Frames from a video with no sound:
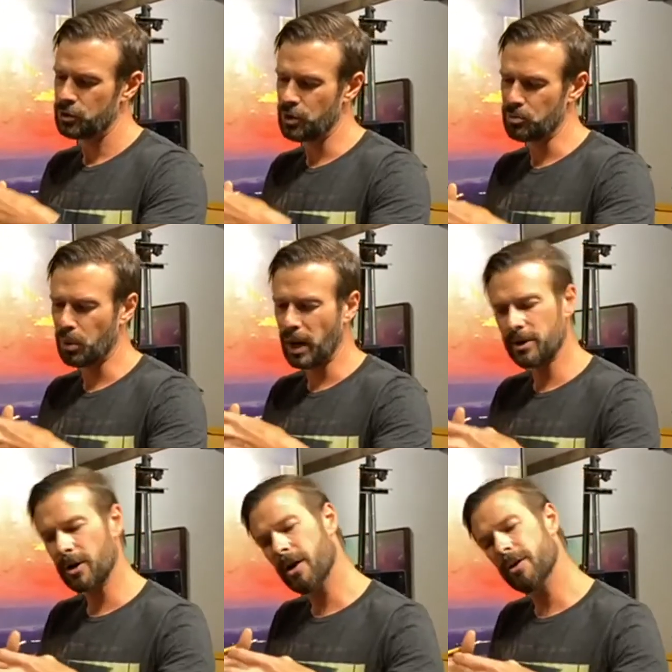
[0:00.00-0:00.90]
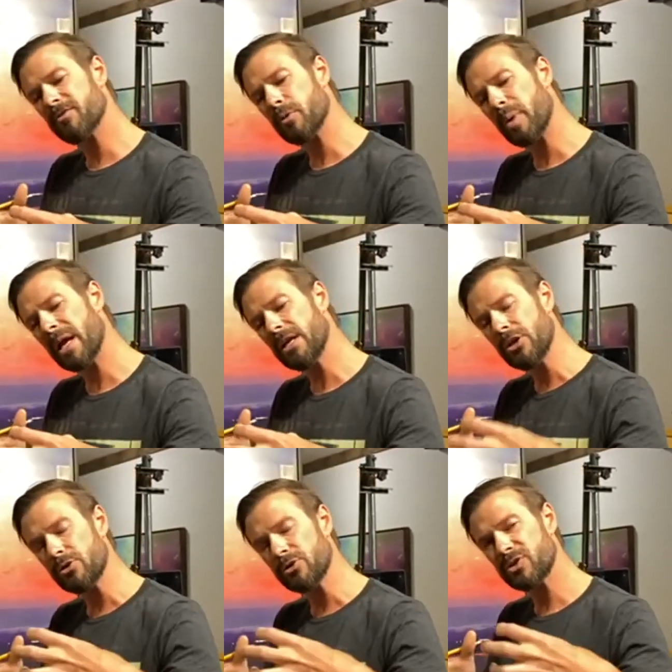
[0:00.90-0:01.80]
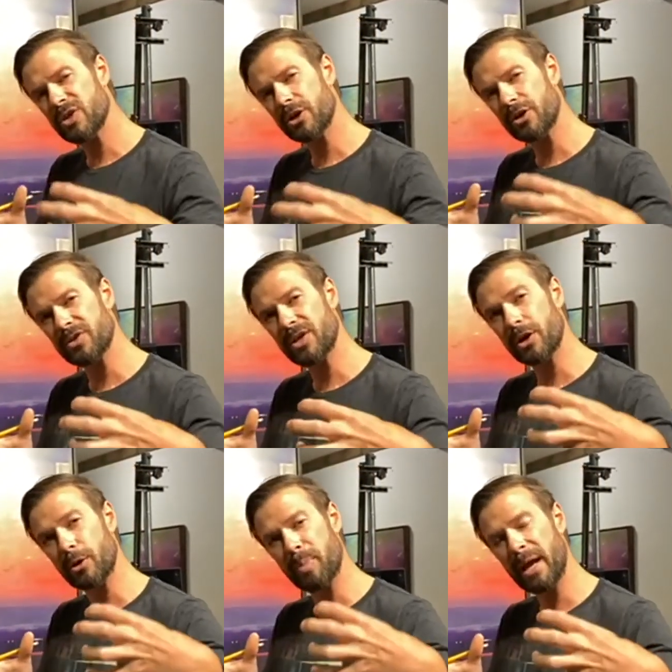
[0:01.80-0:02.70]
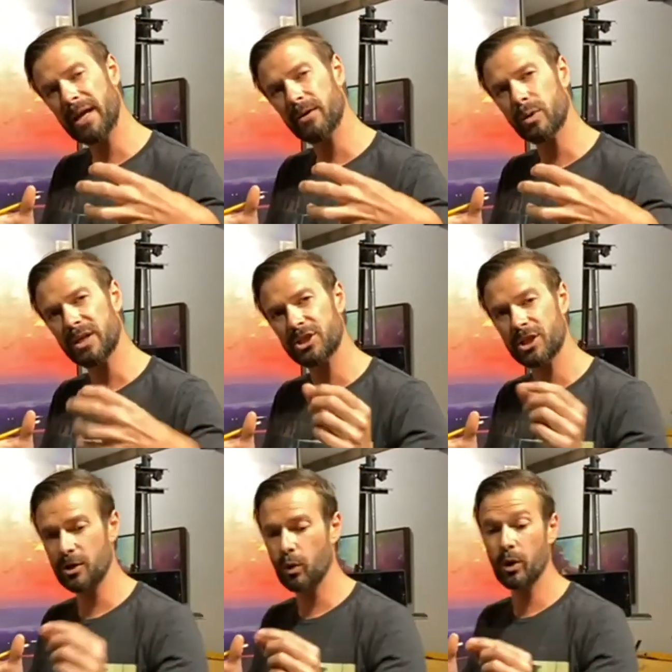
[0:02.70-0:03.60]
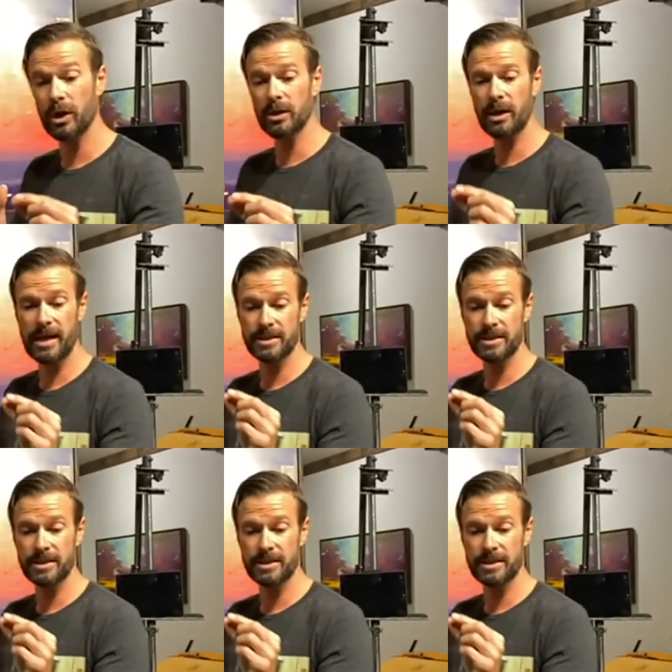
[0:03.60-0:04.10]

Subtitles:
the brighter area of the painting, you use thicker and thicker paint, which in oil has a